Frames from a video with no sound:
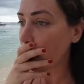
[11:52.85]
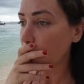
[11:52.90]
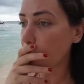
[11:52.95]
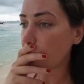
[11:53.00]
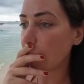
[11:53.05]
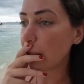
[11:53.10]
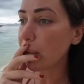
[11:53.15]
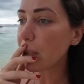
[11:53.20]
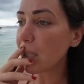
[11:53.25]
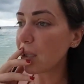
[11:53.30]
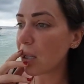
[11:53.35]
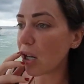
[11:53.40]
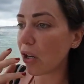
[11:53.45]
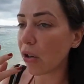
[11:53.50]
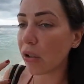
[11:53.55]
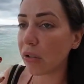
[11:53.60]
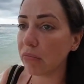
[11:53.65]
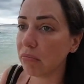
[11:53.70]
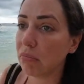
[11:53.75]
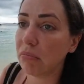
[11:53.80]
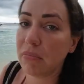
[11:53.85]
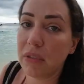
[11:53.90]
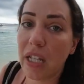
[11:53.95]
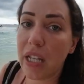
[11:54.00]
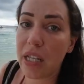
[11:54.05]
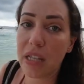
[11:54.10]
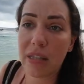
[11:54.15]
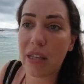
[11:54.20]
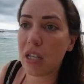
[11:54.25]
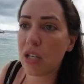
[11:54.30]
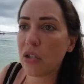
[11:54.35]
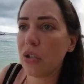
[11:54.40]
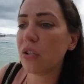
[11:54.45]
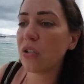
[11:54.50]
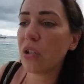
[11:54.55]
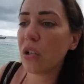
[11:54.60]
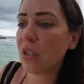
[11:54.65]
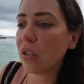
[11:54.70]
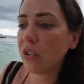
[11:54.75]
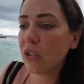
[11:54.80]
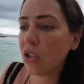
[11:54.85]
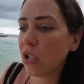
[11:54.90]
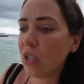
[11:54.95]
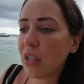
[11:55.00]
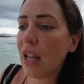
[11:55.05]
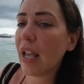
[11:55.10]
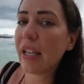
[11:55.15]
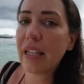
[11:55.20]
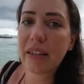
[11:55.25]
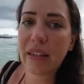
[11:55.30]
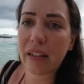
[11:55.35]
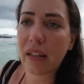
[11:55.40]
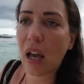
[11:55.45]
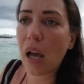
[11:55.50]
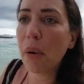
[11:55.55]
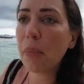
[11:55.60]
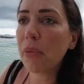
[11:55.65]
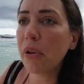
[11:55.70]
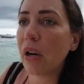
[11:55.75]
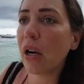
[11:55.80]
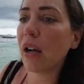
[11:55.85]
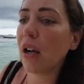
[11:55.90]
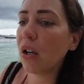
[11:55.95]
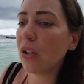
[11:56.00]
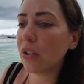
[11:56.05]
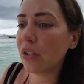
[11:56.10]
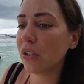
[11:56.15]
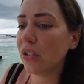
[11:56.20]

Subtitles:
Maybe they just don't like the camera.